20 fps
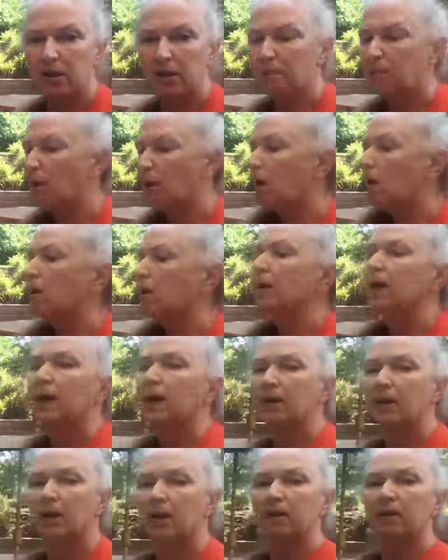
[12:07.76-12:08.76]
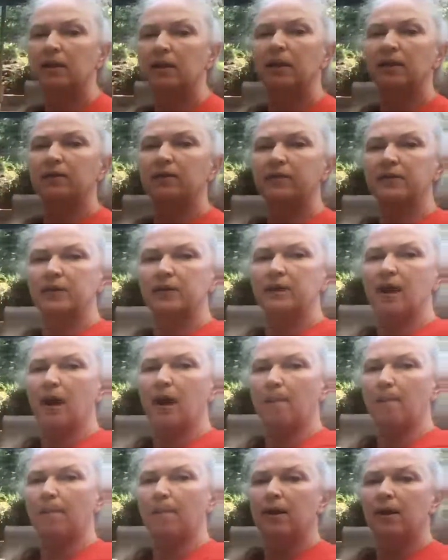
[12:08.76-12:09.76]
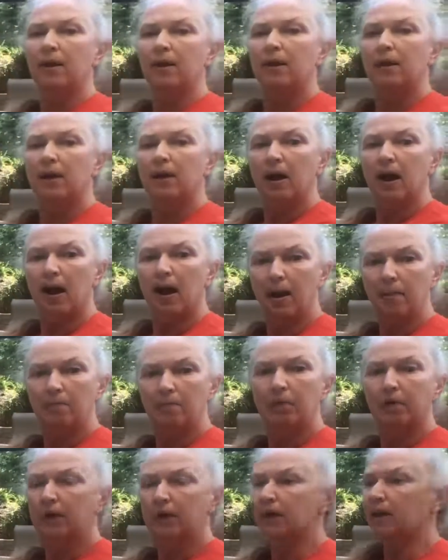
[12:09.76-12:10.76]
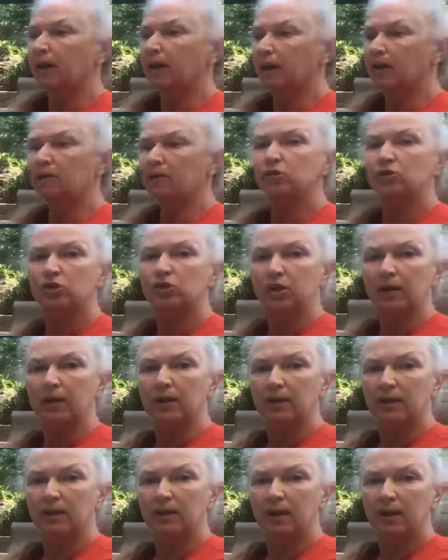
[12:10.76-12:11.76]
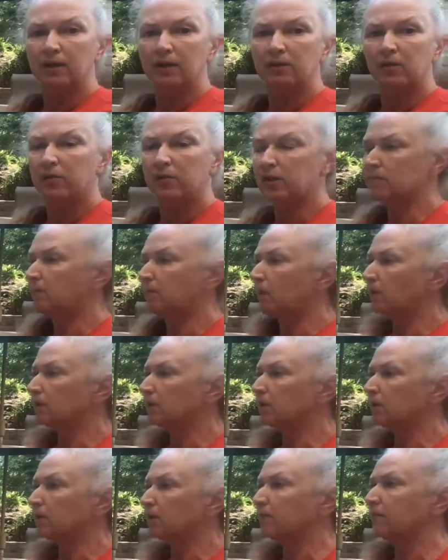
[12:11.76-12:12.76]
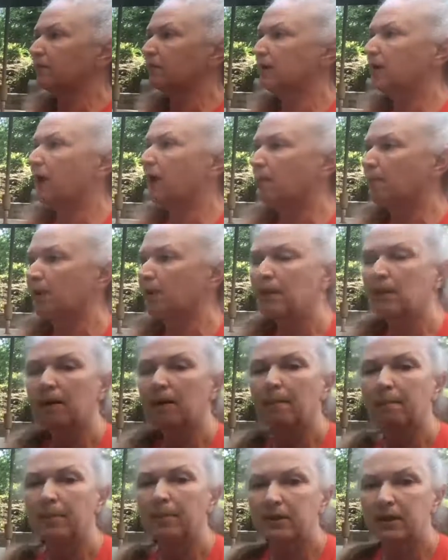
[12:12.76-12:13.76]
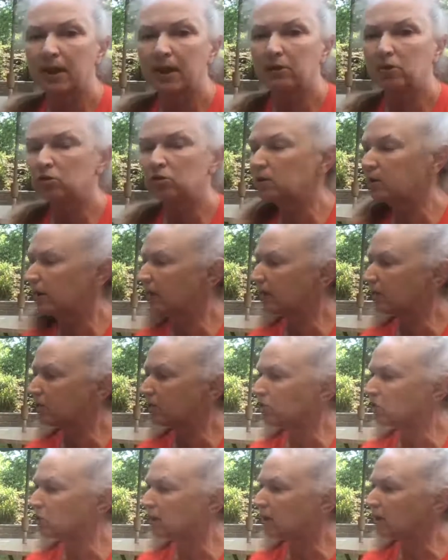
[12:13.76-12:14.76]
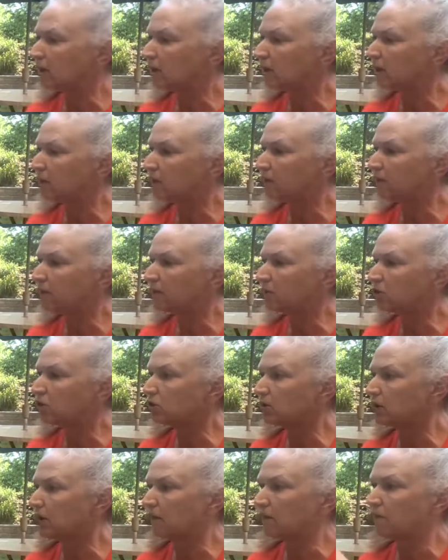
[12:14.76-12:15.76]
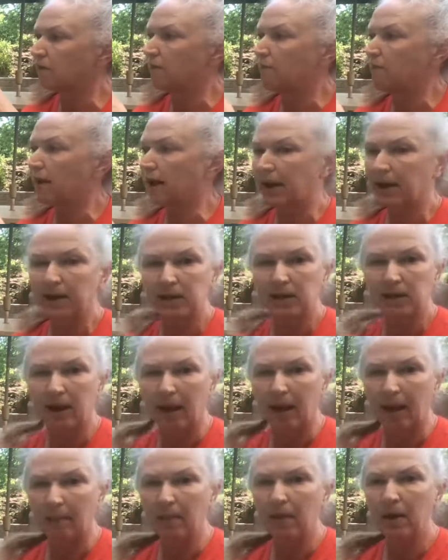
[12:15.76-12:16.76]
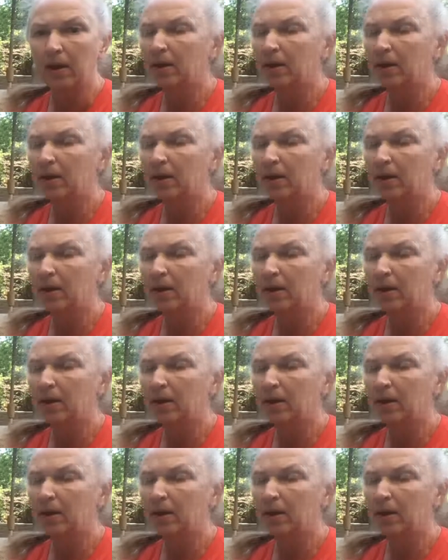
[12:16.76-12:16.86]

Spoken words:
ball and I lift it up, I'm putting energy into this ball to lift it up. Potential energy is a function of the mass m,